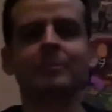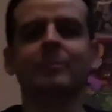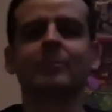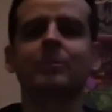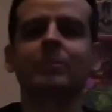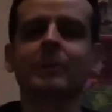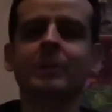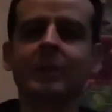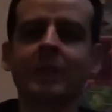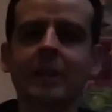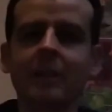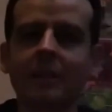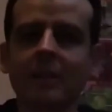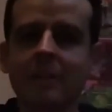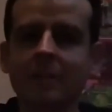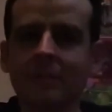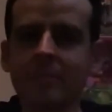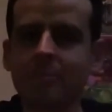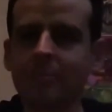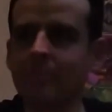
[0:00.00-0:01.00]
But
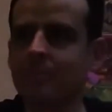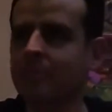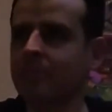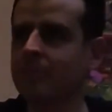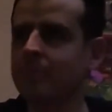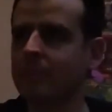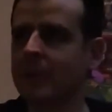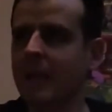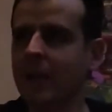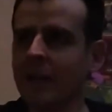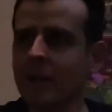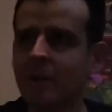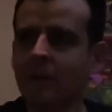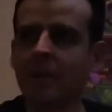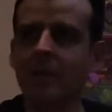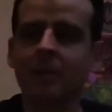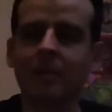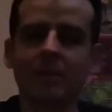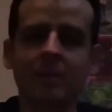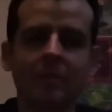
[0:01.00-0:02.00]
yeah,
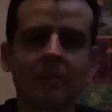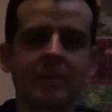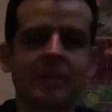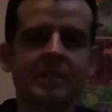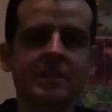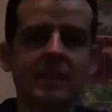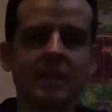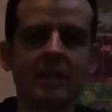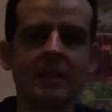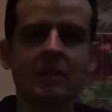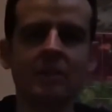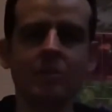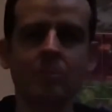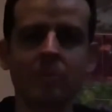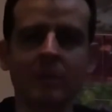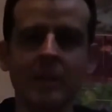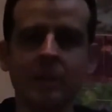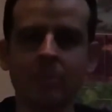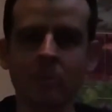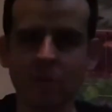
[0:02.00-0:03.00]
I'm excited to
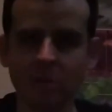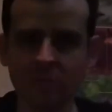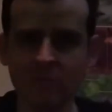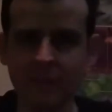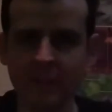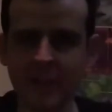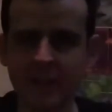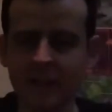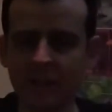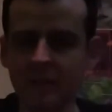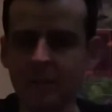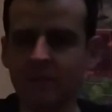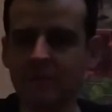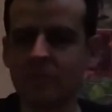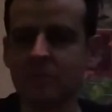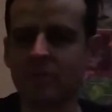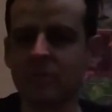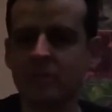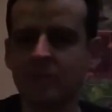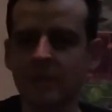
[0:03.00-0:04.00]
play more of that.
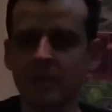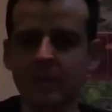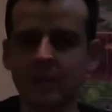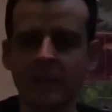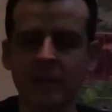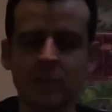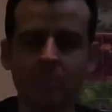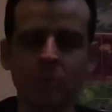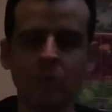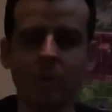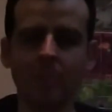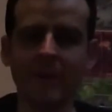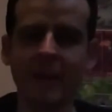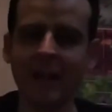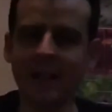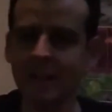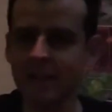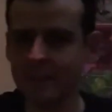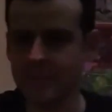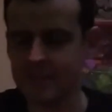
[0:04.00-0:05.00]
Unlock more
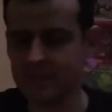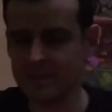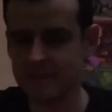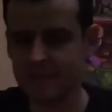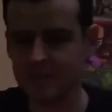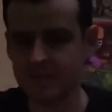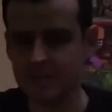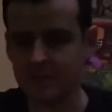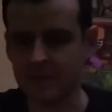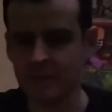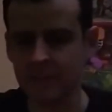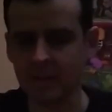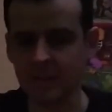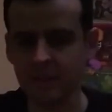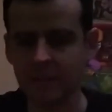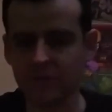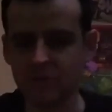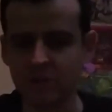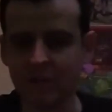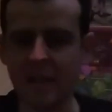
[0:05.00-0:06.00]
palettes.
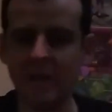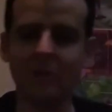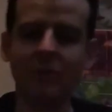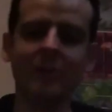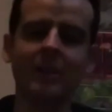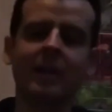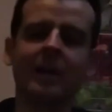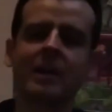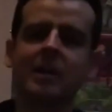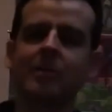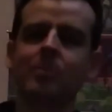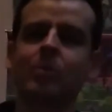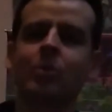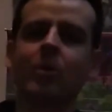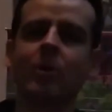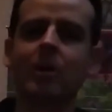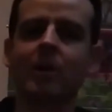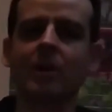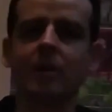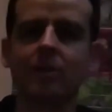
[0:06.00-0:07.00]
Try to unlock
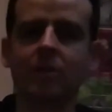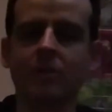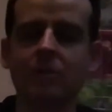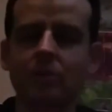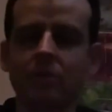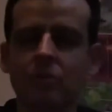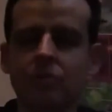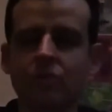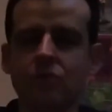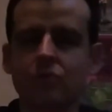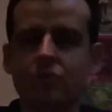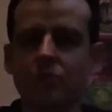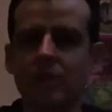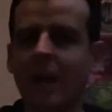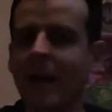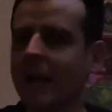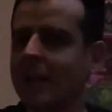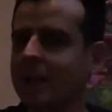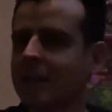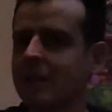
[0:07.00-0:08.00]
more
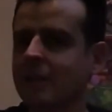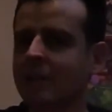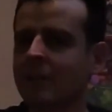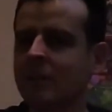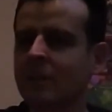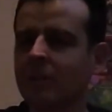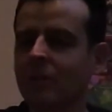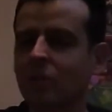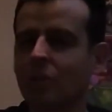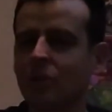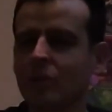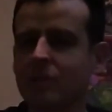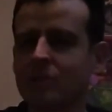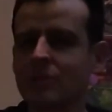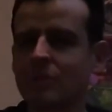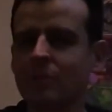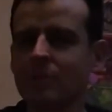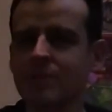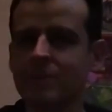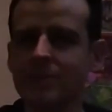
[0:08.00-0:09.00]
dragon
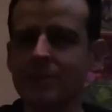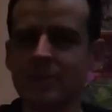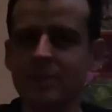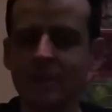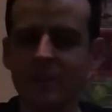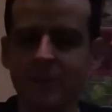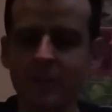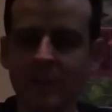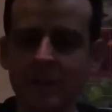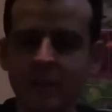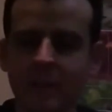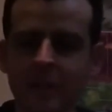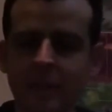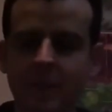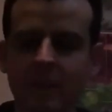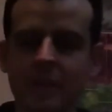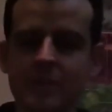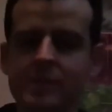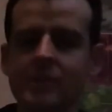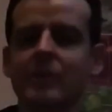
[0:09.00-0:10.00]
crystals
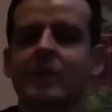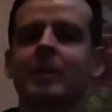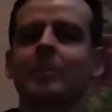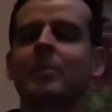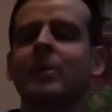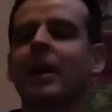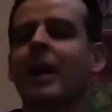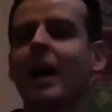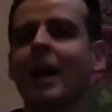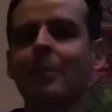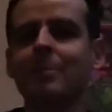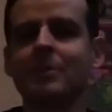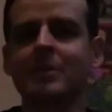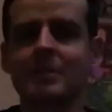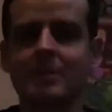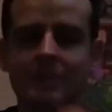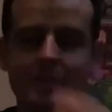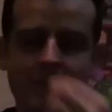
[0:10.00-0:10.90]
so I could perhaps